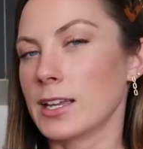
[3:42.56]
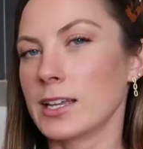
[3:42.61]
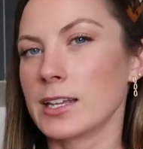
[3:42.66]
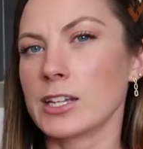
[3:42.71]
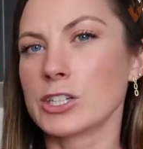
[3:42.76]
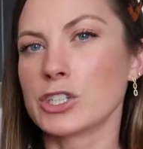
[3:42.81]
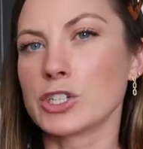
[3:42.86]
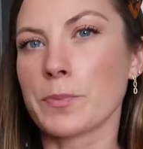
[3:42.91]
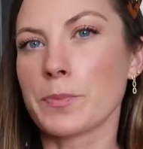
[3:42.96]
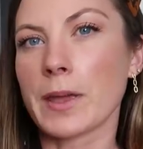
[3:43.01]

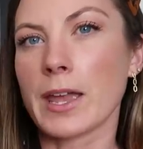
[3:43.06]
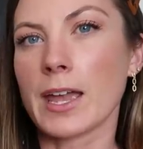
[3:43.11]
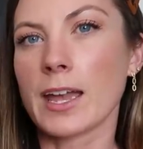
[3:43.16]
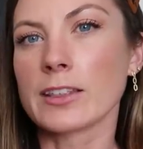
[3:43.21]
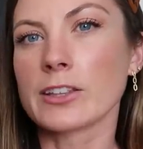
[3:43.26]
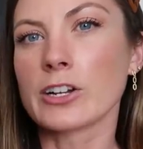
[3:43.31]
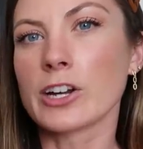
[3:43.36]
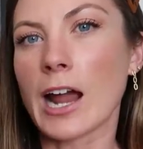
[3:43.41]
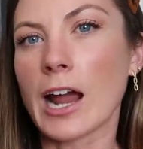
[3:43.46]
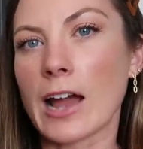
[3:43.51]
In
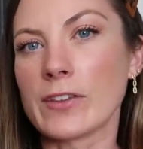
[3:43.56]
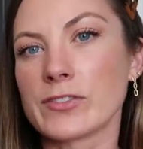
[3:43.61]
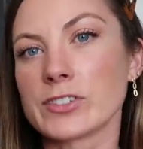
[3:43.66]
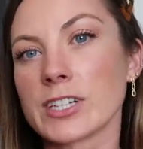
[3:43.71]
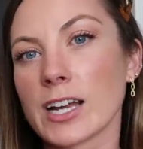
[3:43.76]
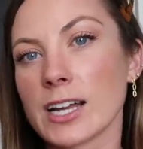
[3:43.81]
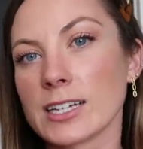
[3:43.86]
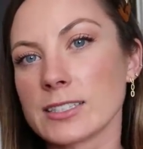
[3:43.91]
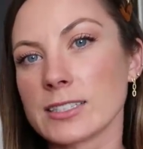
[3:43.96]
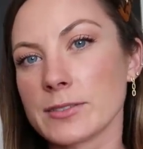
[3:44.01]
Japan, their
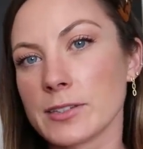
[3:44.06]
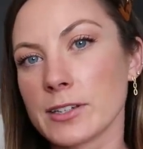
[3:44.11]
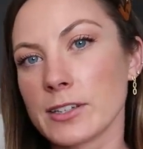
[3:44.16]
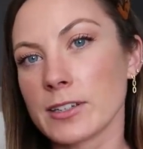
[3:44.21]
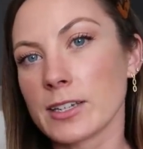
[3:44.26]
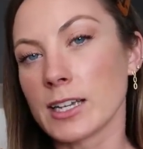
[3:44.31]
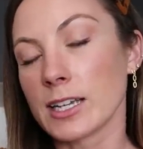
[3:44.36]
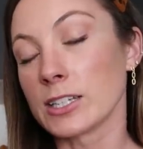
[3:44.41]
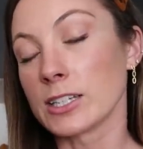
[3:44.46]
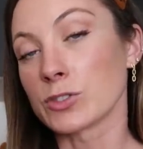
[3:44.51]

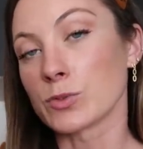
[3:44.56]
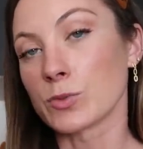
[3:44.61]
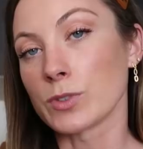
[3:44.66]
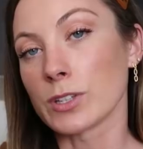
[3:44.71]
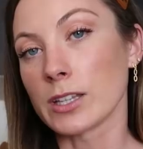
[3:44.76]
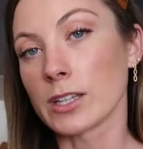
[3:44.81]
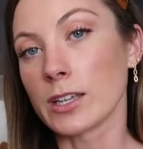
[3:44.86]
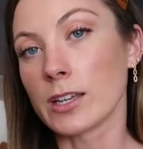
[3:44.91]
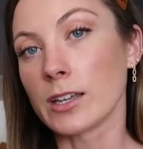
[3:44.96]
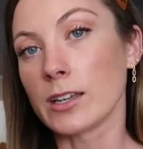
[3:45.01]
advertising is
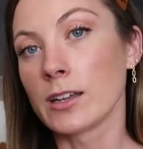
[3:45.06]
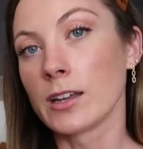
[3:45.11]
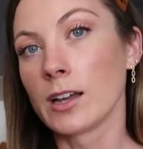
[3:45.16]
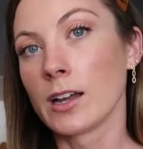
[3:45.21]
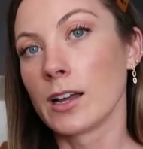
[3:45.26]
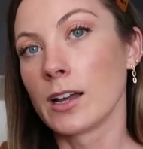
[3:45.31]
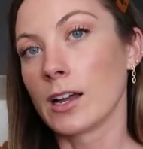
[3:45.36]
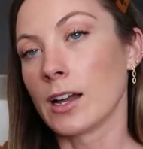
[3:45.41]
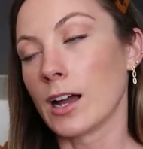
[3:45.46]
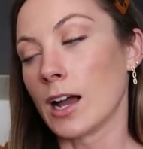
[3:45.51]
really
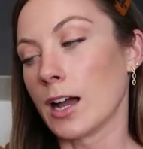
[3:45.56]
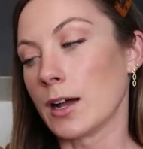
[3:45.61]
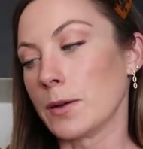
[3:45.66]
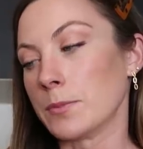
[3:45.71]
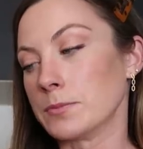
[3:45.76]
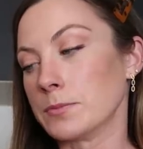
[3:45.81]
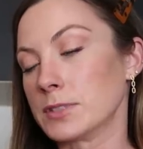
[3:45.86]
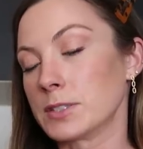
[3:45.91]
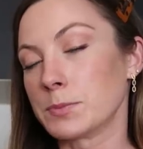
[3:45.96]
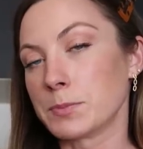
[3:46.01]

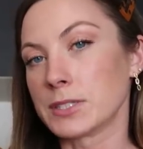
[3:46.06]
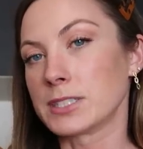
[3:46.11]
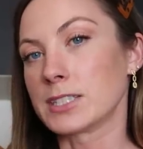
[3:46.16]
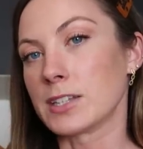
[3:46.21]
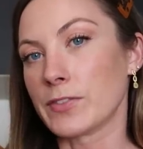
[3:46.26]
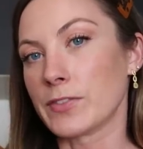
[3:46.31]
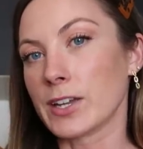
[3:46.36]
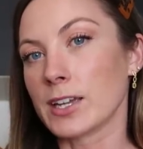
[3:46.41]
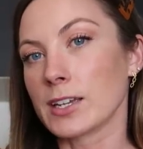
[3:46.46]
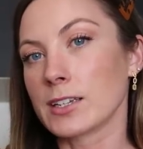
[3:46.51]
um,
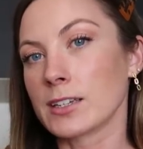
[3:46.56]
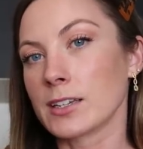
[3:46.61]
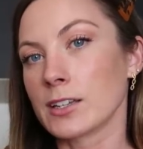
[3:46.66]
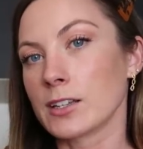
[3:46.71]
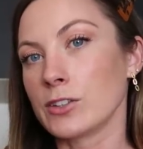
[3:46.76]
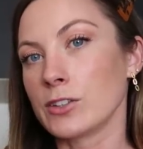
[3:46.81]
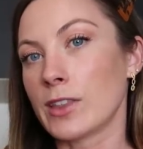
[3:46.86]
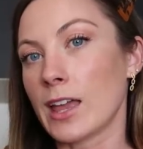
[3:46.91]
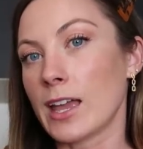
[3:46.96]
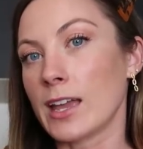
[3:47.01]
specific.
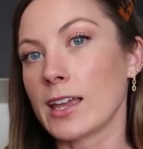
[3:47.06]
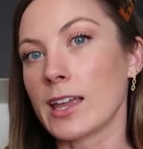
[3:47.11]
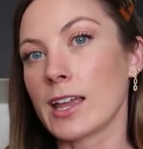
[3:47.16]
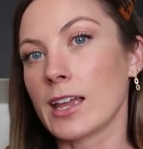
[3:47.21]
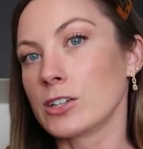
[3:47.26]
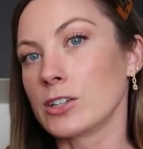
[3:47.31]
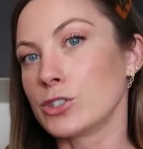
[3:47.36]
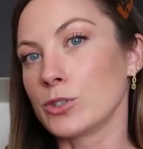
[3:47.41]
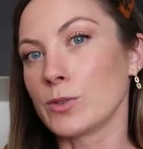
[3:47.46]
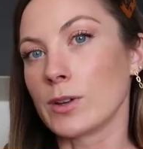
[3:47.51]
They
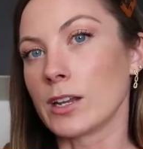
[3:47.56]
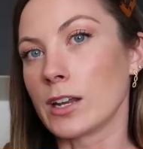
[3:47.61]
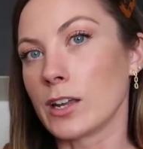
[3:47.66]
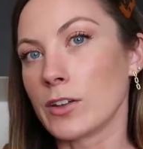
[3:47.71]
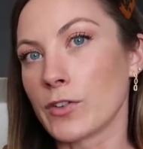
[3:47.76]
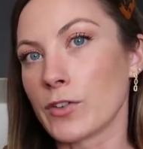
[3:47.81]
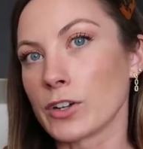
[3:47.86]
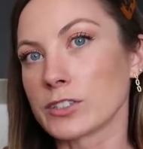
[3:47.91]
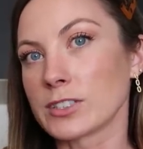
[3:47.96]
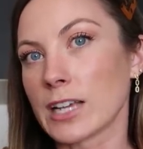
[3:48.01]
can't do
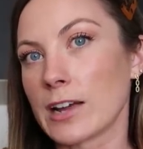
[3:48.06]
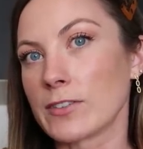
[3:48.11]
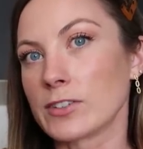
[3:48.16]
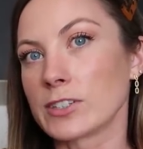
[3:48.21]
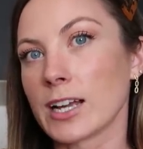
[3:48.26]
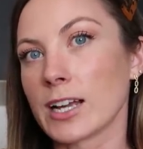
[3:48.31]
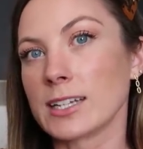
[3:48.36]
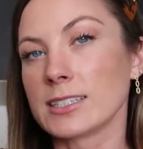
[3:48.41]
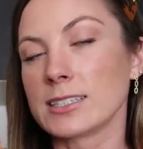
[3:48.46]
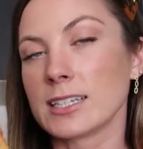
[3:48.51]
any false
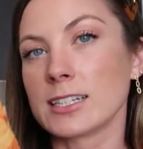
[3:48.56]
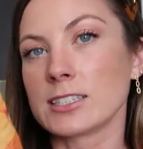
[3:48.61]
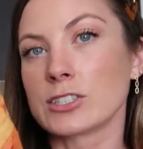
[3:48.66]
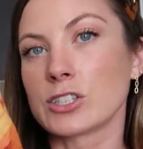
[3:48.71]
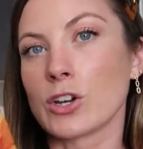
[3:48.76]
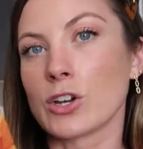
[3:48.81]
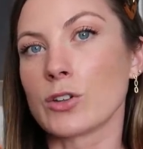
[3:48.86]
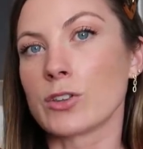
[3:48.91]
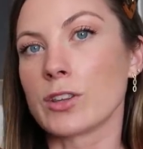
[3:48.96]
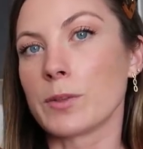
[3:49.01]
advertising,
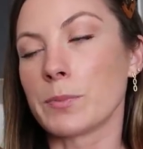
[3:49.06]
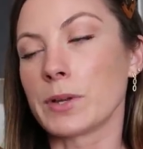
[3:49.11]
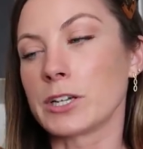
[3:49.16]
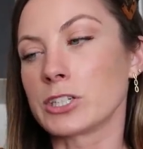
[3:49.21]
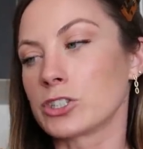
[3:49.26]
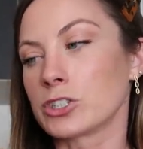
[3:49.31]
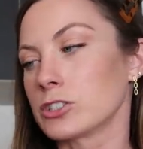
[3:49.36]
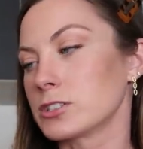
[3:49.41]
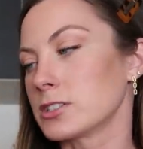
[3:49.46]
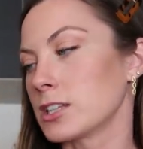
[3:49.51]
so the
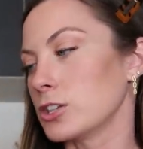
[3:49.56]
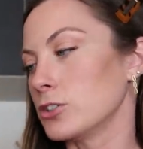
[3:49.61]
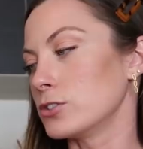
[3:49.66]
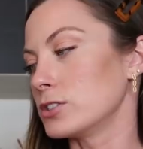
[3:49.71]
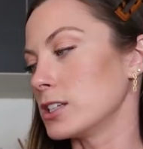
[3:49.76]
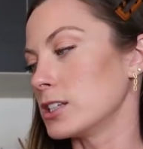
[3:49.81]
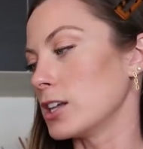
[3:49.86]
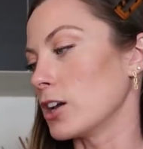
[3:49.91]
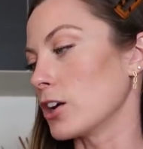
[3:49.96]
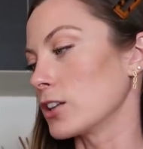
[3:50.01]
pictures that you
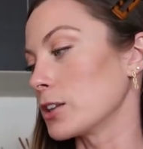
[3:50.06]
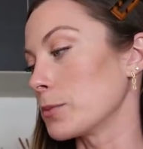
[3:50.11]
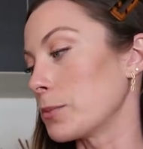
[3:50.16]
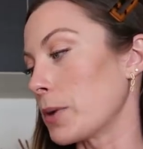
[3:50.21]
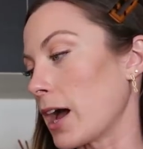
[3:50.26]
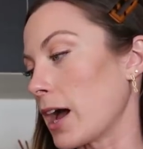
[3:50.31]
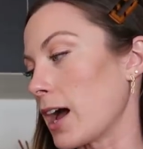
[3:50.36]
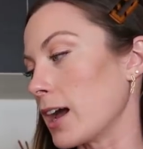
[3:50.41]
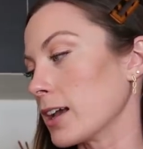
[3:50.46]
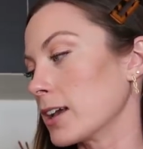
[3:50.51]
see on the
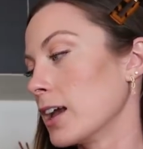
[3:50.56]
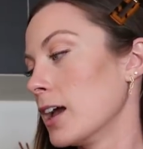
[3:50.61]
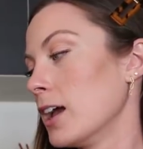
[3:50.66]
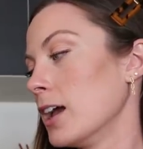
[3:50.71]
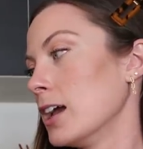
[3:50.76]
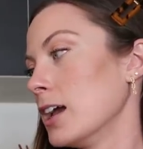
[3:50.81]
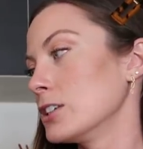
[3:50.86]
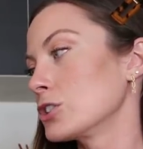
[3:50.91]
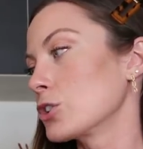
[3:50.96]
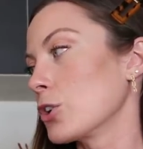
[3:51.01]
bag
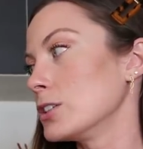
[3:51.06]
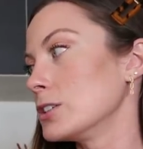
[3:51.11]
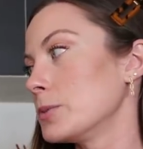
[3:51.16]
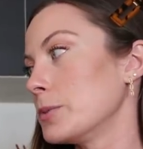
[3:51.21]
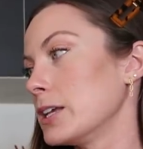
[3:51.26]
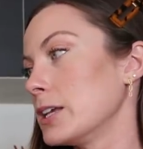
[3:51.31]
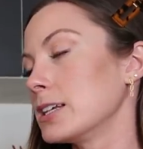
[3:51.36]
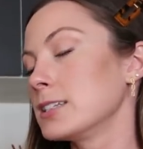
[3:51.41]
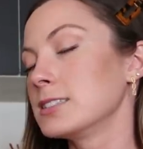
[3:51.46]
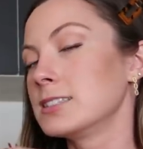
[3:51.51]
is going to
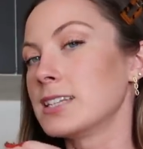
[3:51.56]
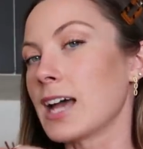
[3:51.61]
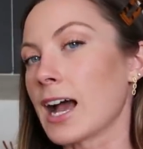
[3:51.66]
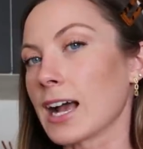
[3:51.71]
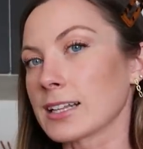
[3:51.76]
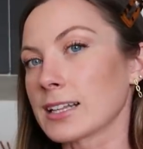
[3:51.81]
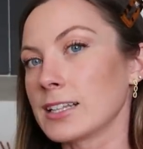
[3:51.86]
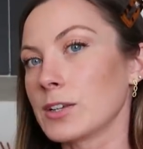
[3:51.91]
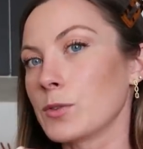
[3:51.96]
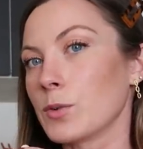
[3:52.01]
be
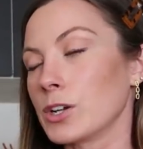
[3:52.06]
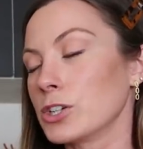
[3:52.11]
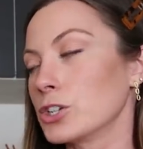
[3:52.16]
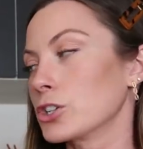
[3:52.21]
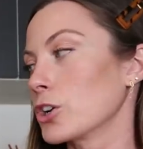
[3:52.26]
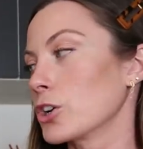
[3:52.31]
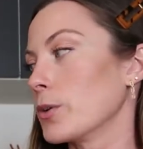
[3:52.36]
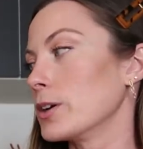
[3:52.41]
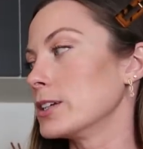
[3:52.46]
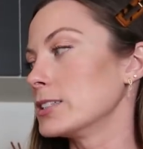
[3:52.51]
exactly what
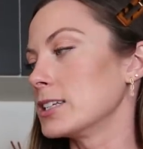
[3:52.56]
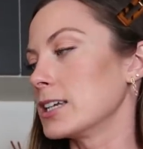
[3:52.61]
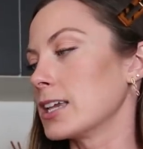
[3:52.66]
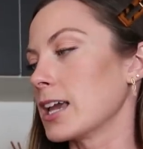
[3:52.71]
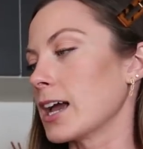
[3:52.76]
you're going to